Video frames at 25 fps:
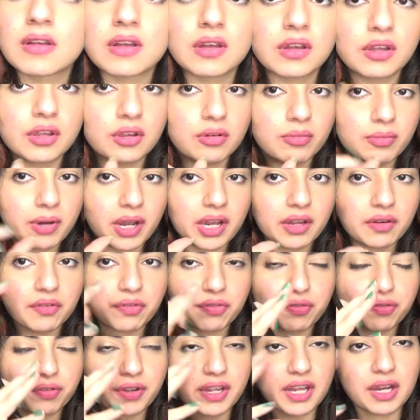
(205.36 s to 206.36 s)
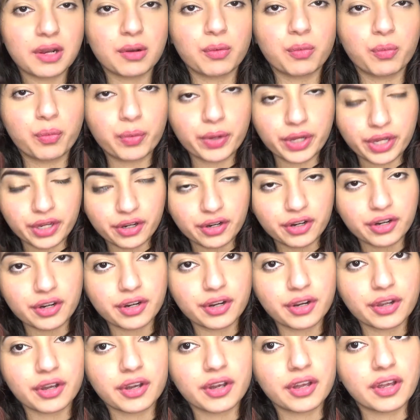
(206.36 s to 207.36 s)
You might feel
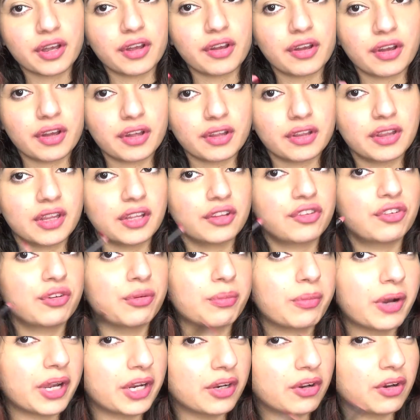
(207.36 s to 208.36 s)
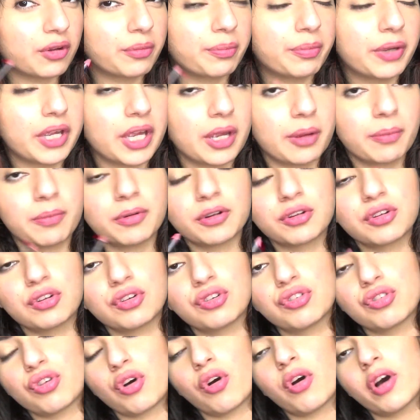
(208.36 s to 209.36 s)
weird that you might not be able to
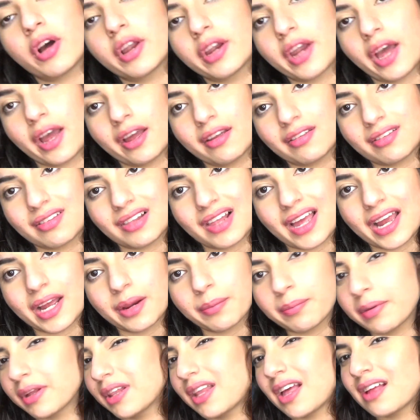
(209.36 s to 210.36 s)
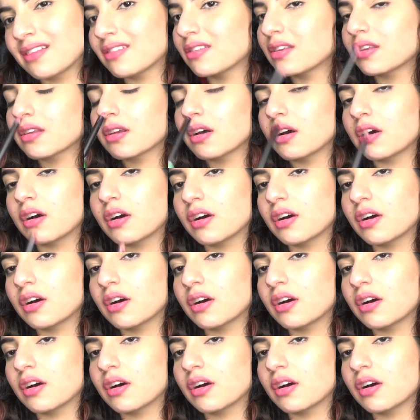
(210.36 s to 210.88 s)
draw a nice line, but that's